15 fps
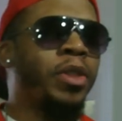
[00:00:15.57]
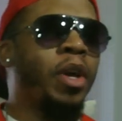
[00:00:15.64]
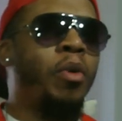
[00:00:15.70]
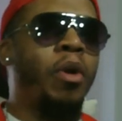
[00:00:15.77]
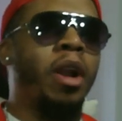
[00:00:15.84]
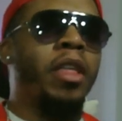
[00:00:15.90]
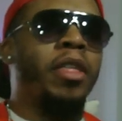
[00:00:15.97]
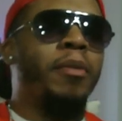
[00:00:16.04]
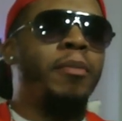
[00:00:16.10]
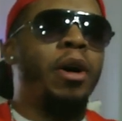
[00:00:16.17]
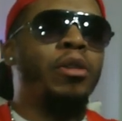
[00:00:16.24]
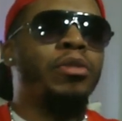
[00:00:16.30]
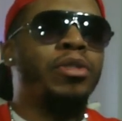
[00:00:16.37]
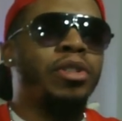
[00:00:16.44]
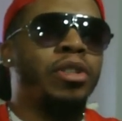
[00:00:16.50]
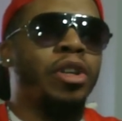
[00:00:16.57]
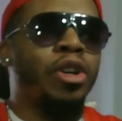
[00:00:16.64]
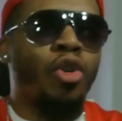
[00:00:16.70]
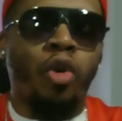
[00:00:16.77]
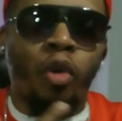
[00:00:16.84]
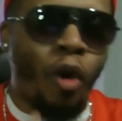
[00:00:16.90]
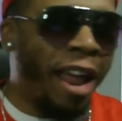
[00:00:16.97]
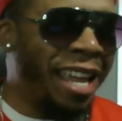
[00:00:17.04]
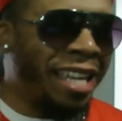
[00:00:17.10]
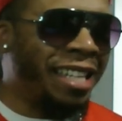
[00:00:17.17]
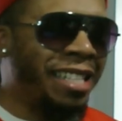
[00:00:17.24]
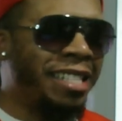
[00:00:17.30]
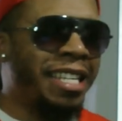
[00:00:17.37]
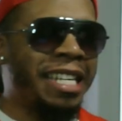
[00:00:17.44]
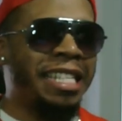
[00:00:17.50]
one of the most
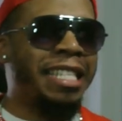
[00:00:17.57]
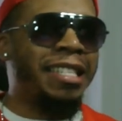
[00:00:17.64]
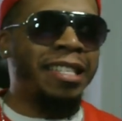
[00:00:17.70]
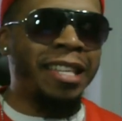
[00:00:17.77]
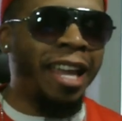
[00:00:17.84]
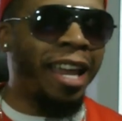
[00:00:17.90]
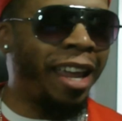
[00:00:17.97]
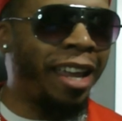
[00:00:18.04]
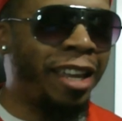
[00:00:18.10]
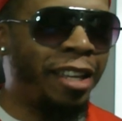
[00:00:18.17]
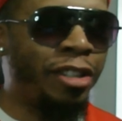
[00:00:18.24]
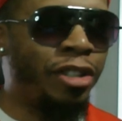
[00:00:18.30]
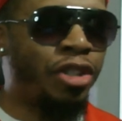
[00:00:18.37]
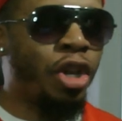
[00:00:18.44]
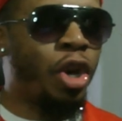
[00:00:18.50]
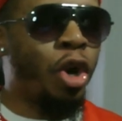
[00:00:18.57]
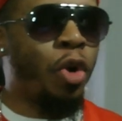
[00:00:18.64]
crazy scenes